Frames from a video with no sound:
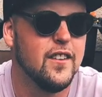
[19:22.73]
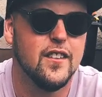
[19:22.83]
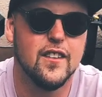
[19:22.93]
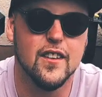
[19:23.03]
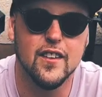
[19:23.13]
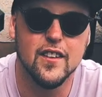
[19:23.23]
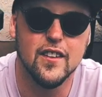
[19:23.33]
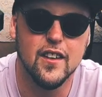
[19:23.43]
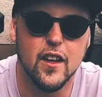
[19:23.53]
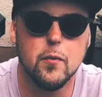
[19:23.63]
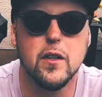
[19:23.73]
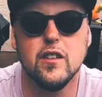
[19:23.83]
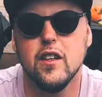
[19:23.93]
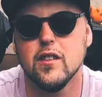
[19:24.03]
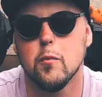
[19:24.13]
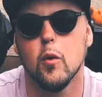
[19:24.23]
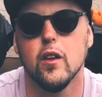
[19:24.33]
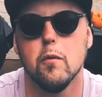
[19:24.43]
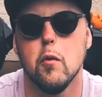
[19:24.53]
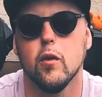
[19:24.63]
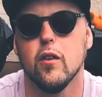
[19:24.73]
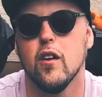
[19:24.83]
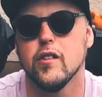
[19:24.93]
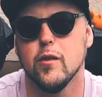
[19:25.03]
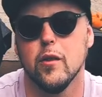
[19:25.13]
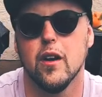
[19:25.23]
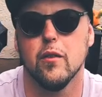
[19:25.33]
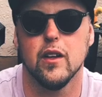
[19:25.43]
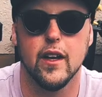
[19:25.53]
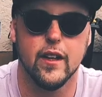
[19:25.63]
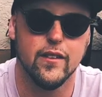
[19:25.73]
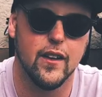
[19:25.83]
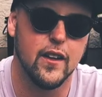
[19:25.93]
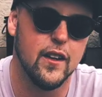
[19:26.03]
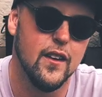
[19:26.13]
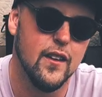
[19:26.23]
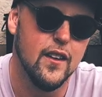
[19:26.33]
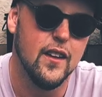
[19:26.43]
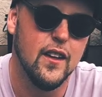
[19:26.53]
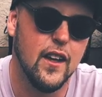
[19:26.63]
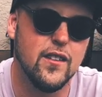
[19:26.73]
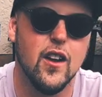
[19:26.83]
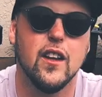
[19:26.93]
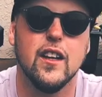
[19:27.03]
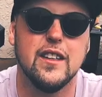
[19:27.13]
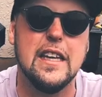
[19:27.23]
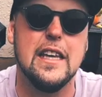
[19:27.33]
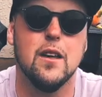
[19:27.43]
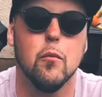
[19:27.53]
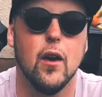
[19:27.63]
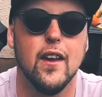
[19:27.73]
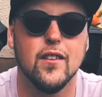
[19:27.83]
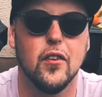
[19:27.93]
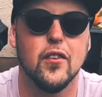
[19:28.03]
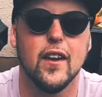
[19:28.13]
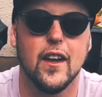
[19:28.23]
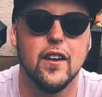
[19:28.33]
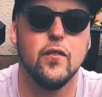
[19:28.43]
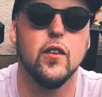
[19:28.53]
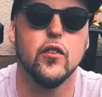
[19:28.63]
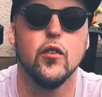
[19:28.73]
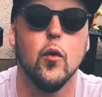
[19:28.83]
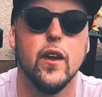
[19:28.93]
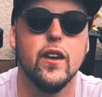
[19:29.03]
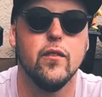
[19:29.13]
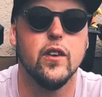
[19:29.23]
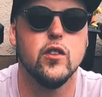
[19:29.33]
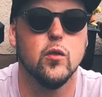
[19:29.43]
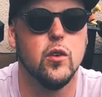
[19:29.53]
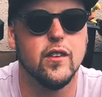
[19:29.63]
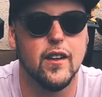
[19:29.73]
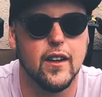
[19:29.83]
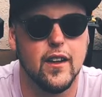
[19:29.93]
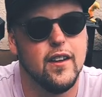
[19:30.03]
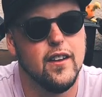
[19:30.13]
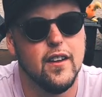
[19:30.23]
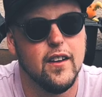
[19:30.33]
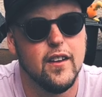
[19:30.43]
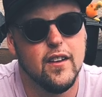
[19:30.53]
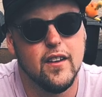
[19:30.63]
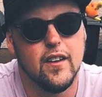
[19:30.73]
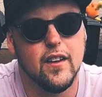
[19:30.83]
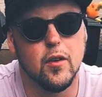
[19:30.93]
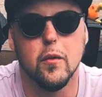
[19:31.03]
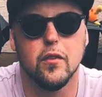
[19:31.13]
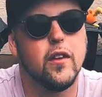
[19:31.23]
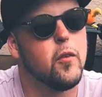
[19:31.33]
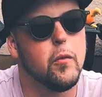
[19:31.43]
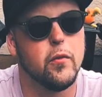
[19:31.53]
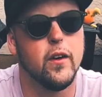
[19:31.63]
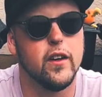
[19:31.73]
to especially in a sport like motocross or whatever. Like it's like it's not team right, so it's like it feels so individual. It's like it's almost it's almost very